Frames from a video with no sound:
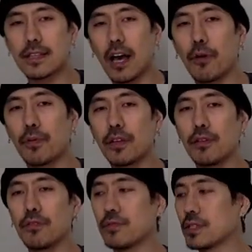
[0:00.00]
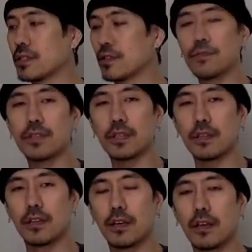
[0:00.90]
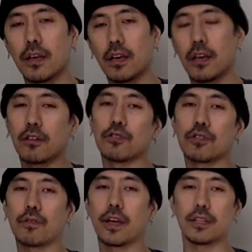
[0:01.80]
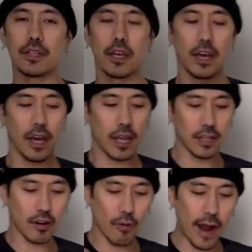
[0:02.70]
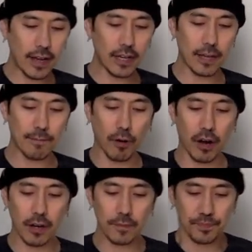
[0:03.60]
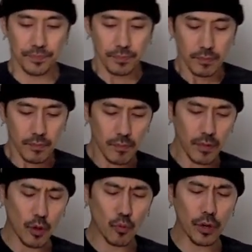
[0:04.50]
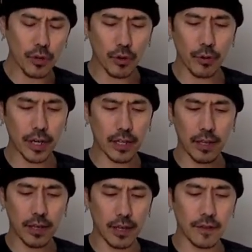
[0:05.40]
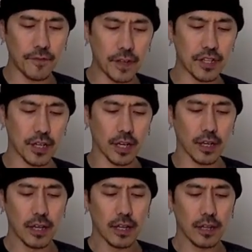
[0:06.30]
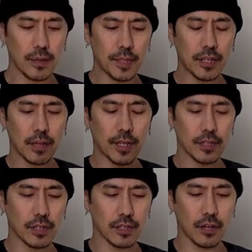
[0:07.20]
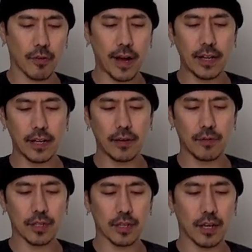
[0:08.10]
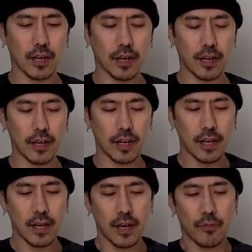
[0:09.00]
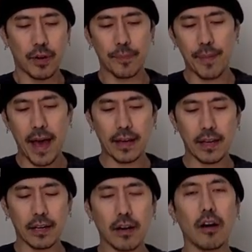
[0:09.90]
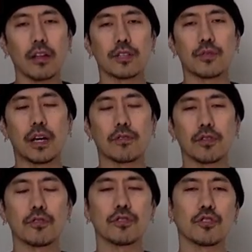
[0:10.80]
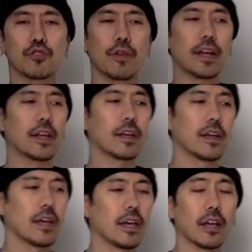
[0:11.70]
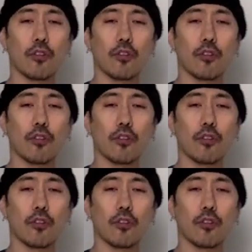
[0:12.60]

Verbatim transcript: is how we use use it in close range. And the grinding part, real quick, in finishing, let me talk about the, the grinding was uh, when back in college, when I was also training in